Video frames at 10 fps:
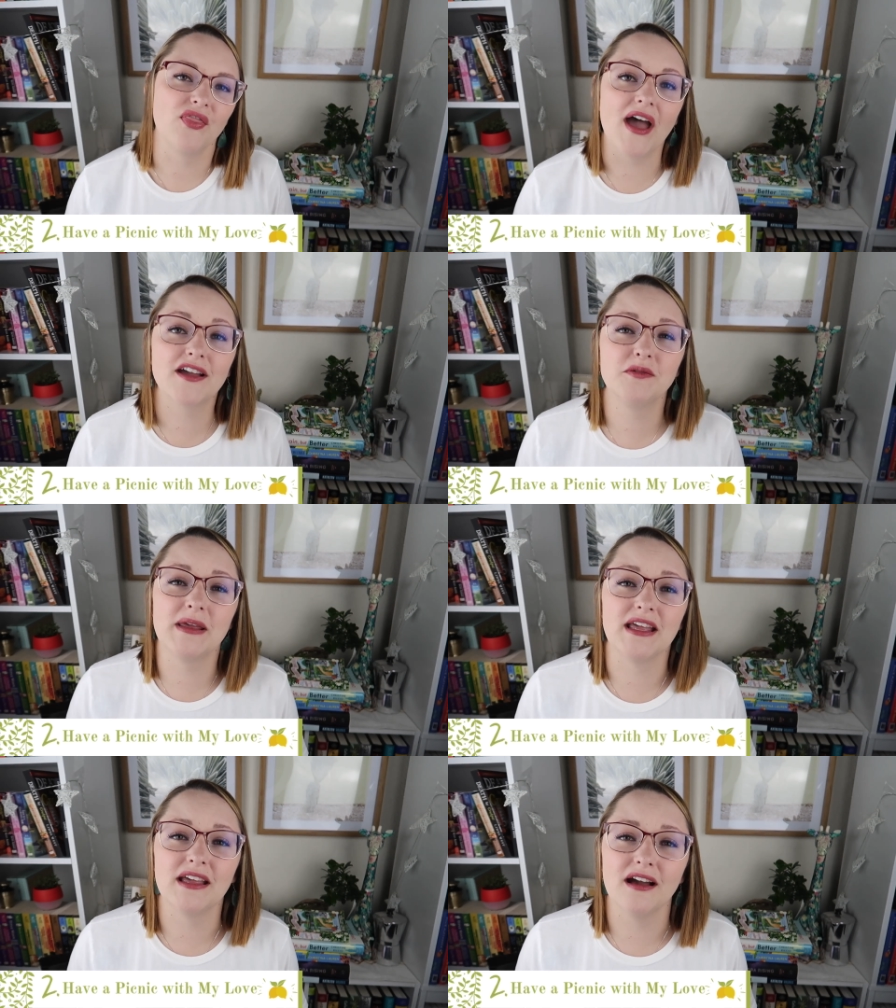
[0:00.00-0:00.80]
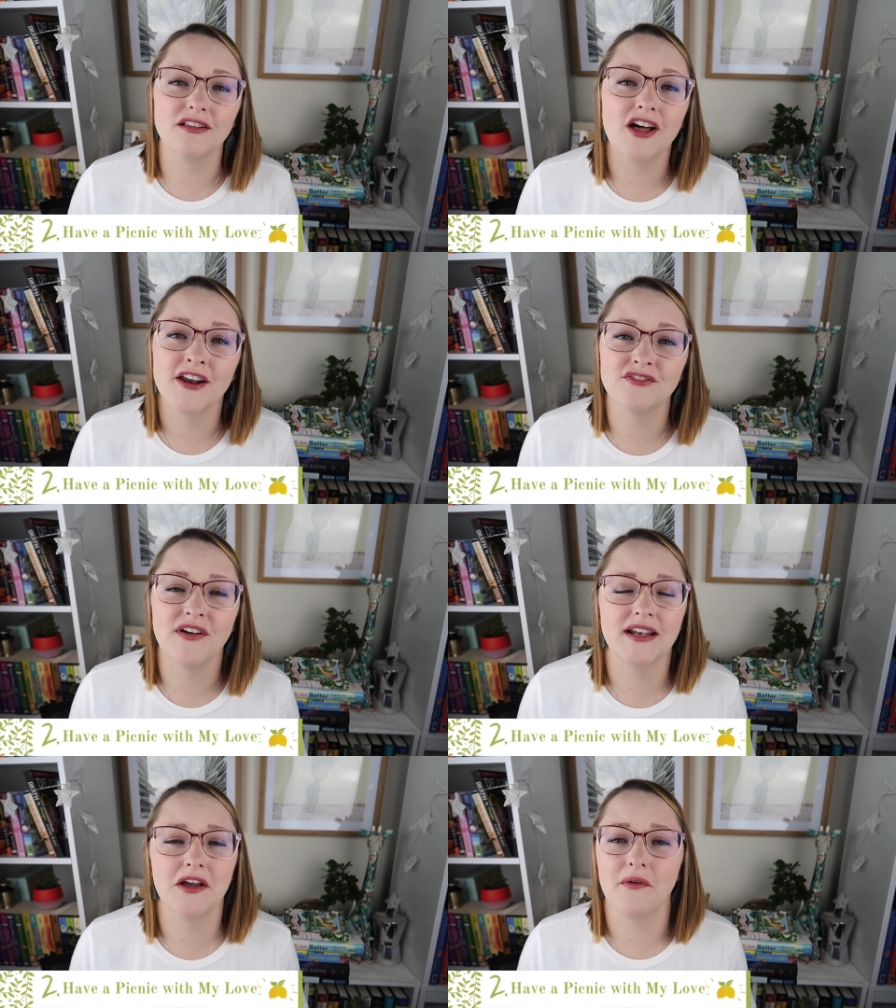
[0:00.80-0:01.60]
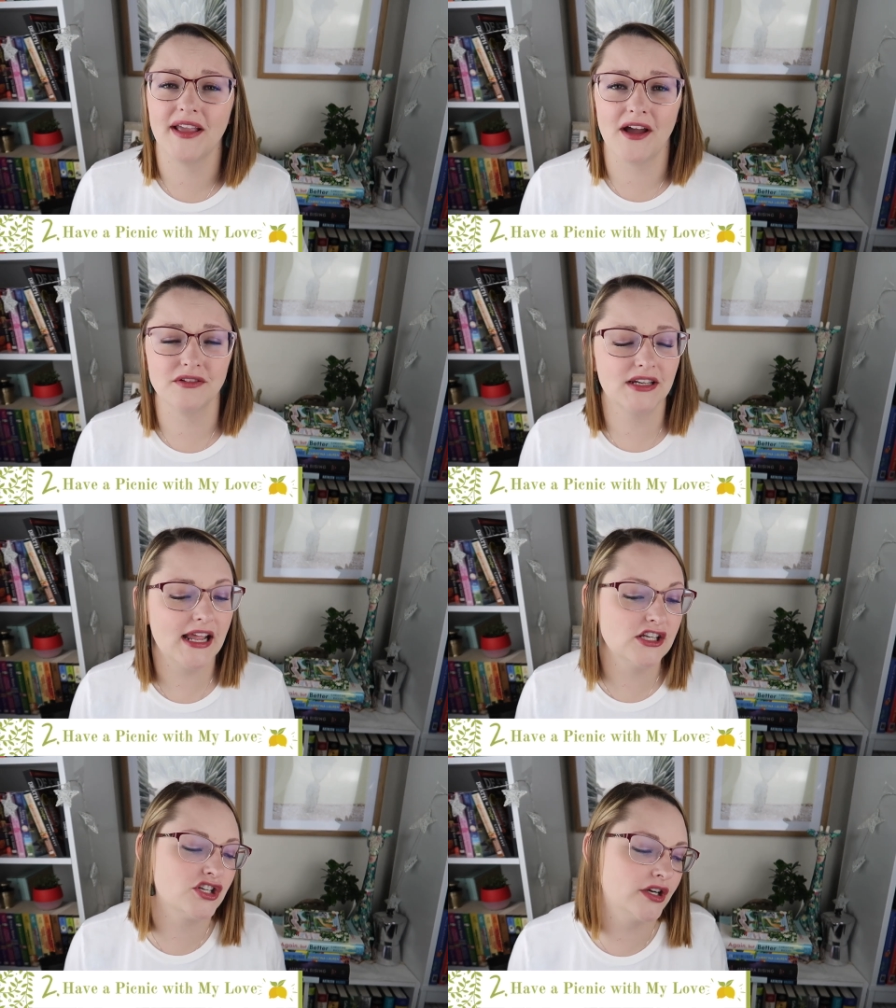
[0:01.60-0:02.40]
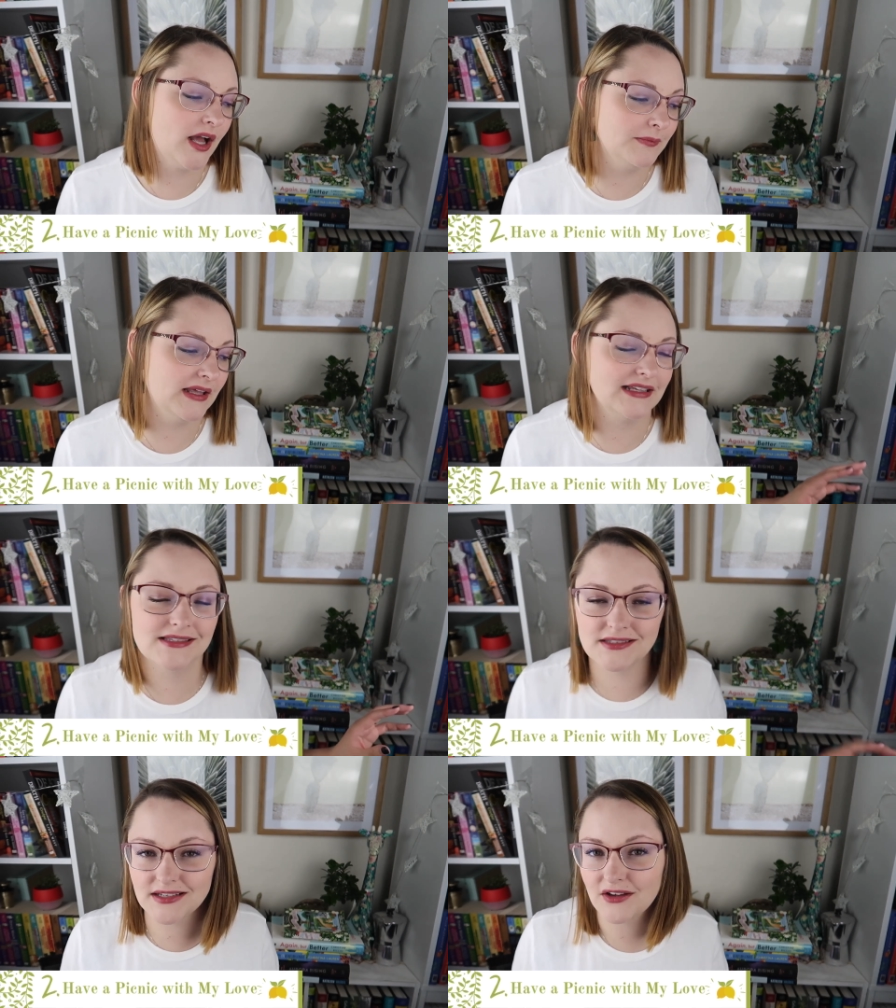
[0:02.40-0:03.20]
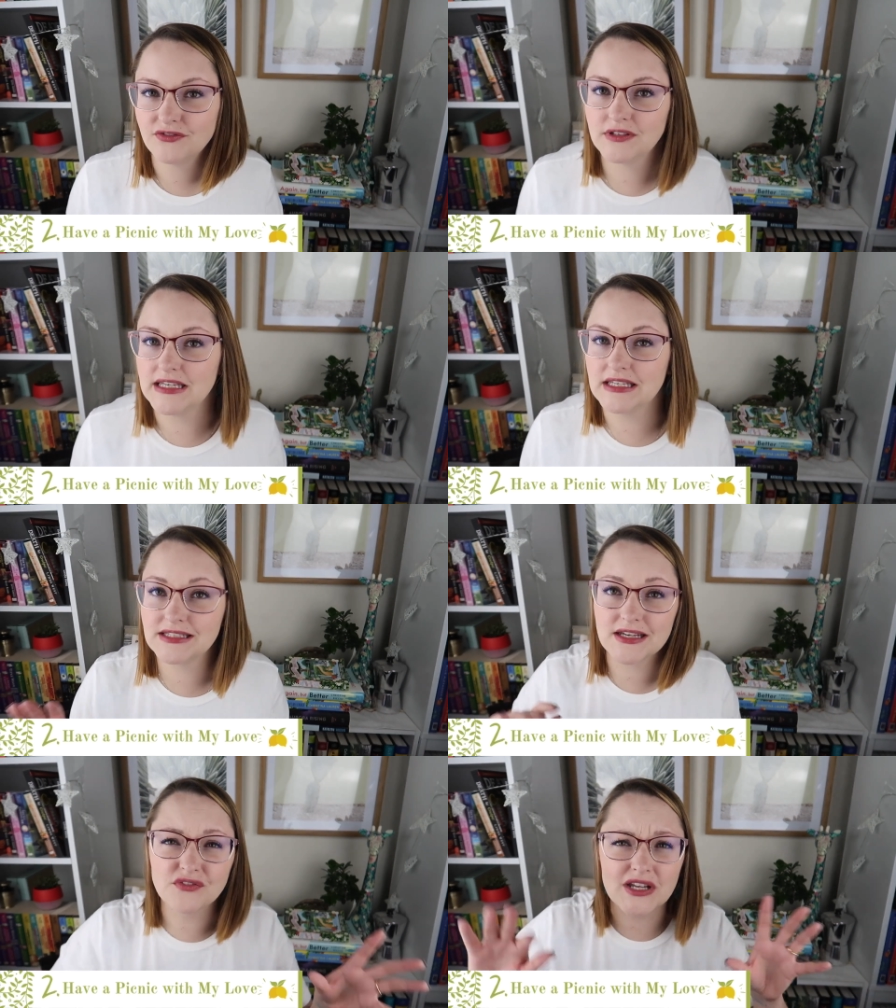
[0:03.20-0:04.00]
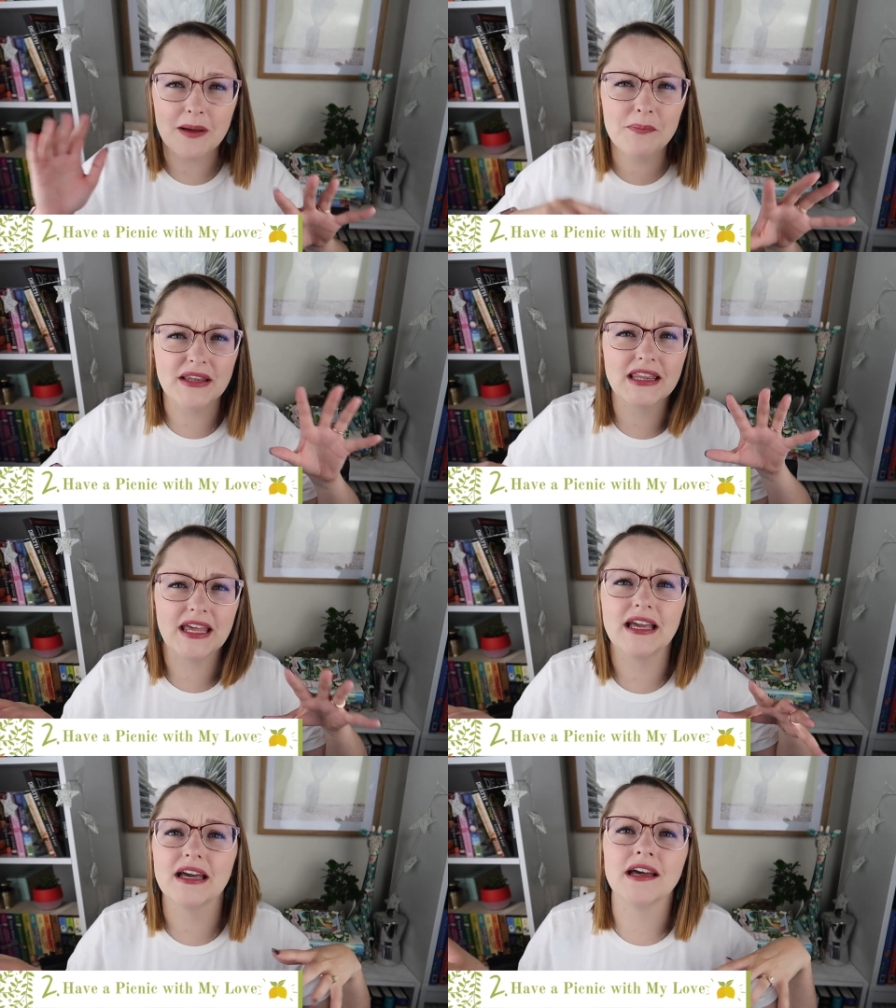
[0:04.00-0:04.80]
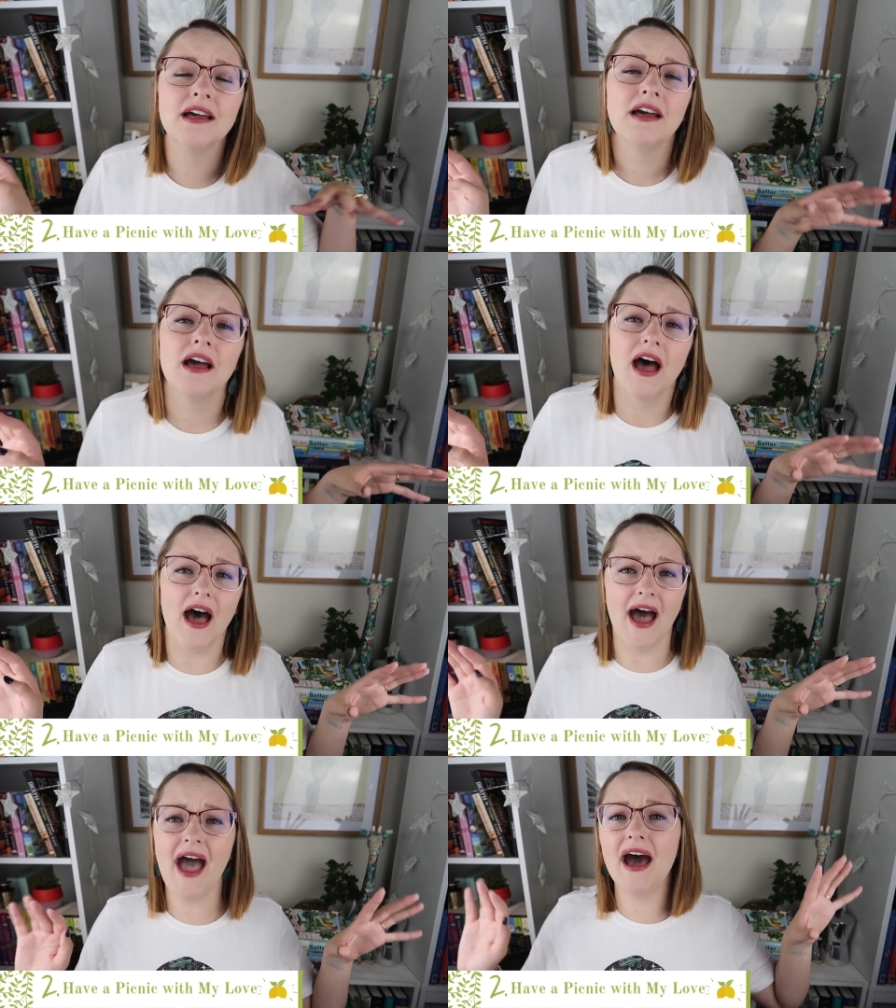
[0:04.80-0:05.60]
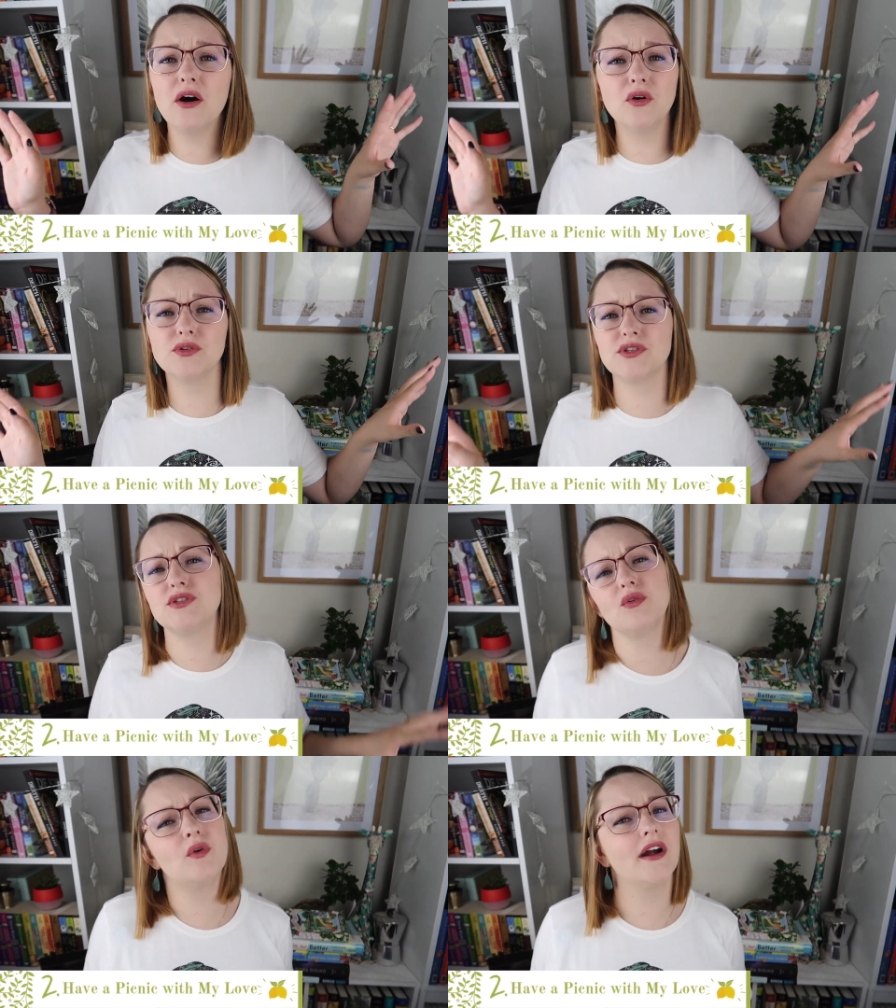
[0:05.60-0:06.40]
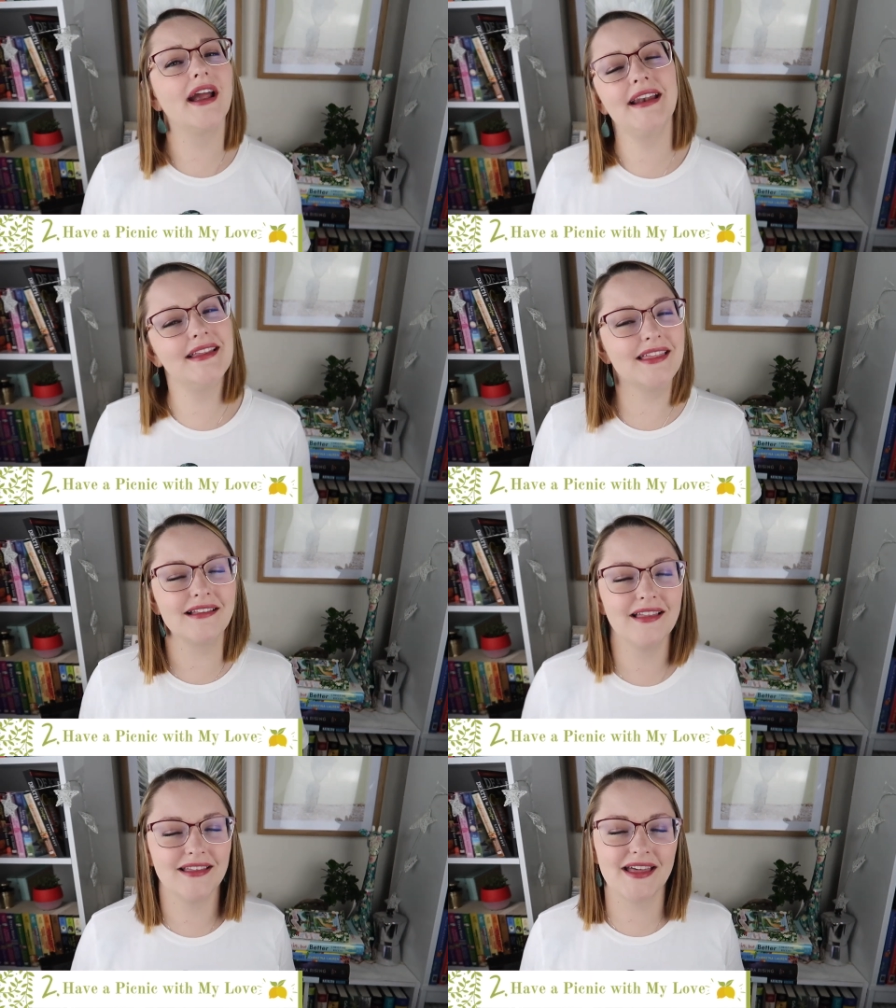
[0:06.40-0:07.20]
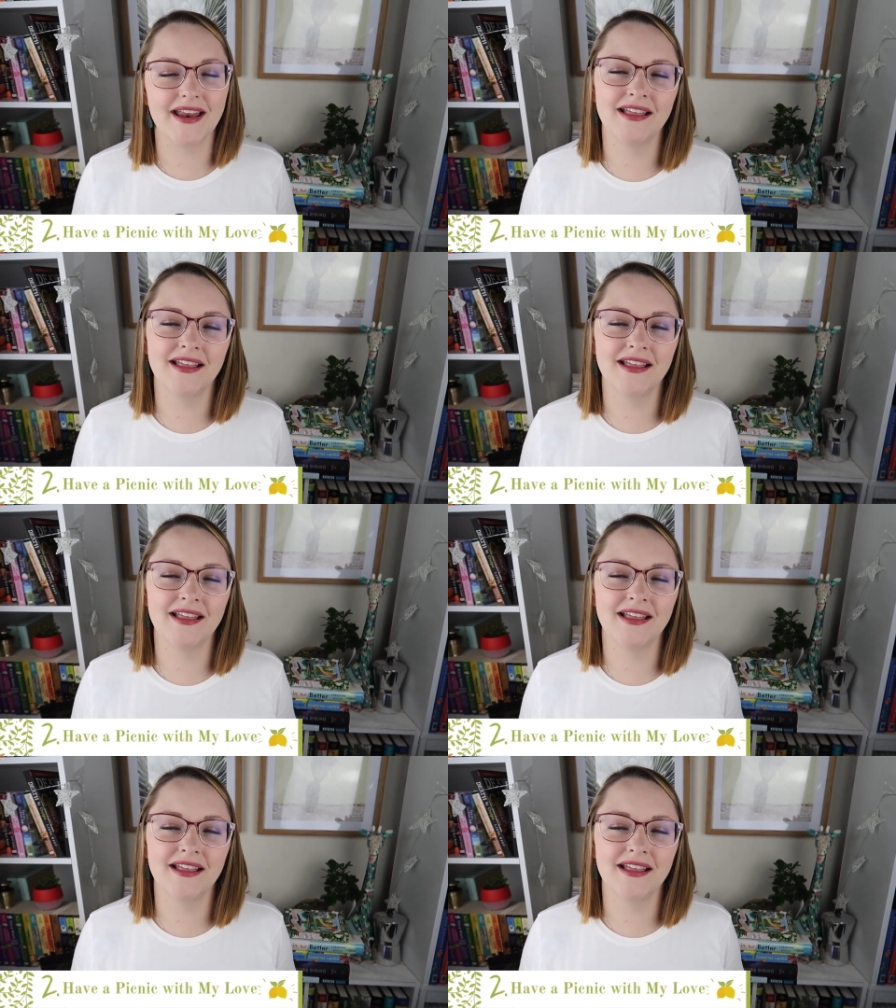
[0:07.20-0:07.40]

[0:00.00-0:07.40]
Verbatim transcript: that could be a lot of fun, going out in nature, not being stuffed, stuffed up in like a, a house or anything like that.